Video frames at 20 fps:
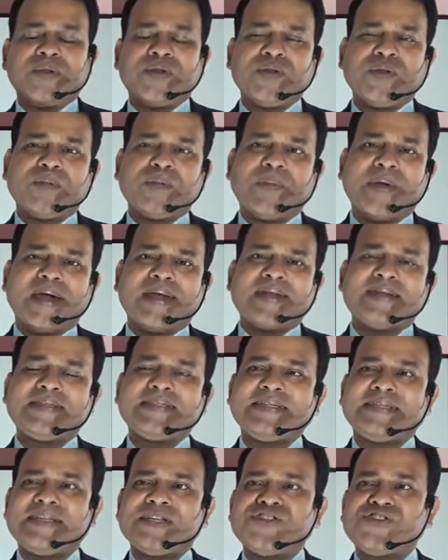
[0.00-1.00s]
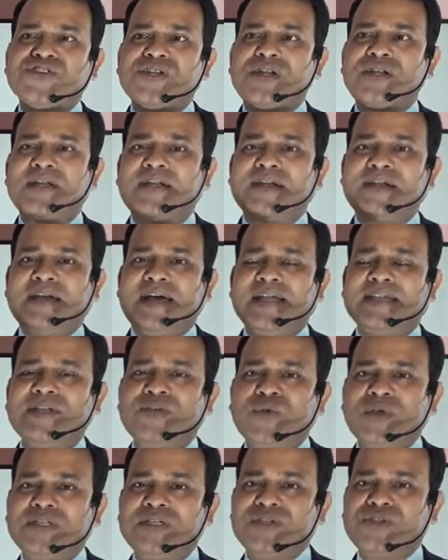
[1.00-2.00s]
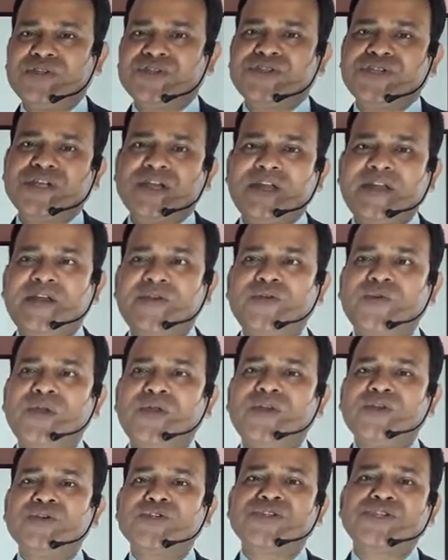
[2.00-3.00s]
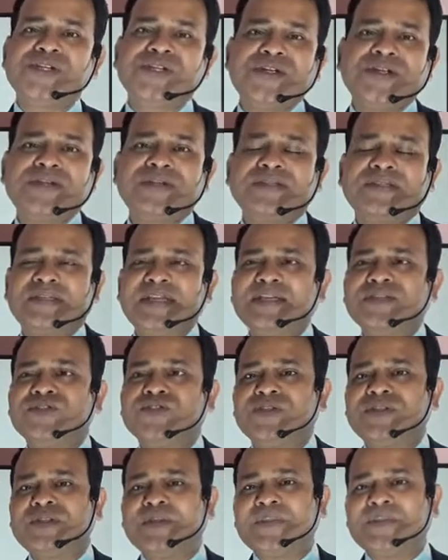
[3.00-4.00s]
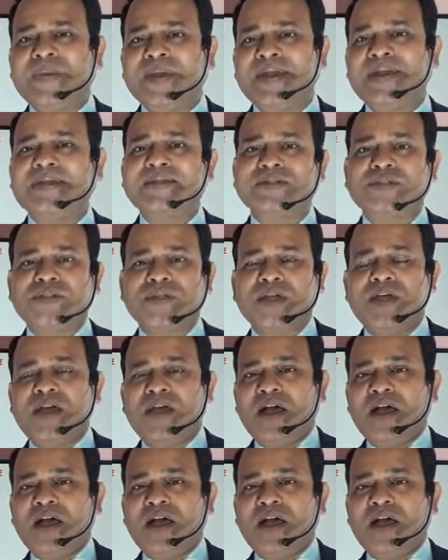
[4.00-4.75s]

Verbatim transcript: between parents and the children otherwise you know children will not share things with the parents